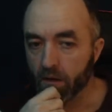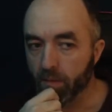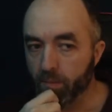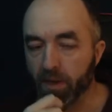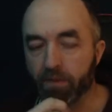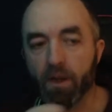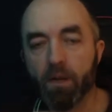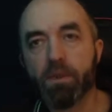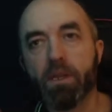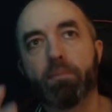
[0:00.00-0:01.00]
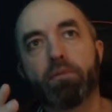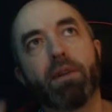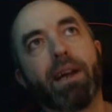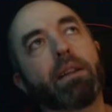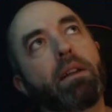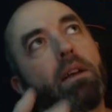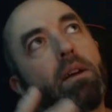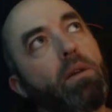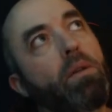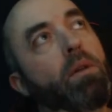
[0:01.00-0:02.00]
But if it comes to
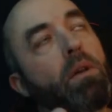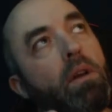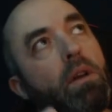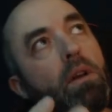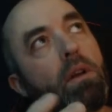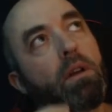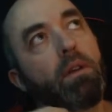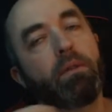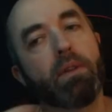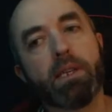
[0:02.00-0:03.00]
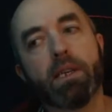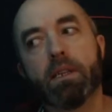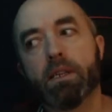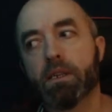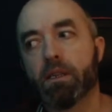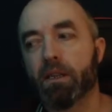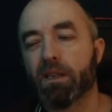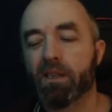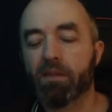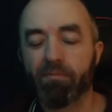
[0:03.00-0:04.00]
practical visits, like
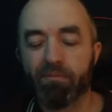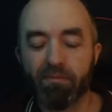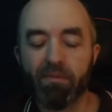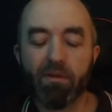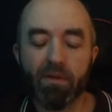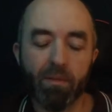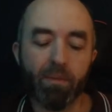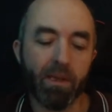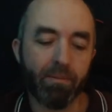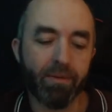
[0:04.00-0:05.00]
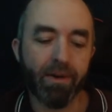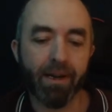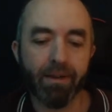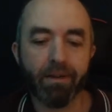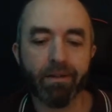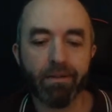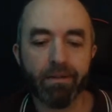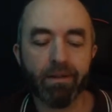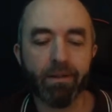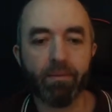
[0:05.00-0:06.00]
just to be
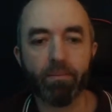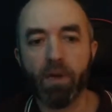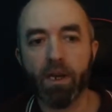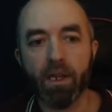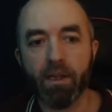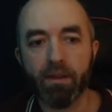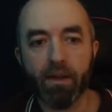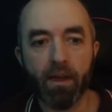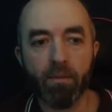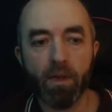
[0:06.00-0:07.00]
practical, money and time,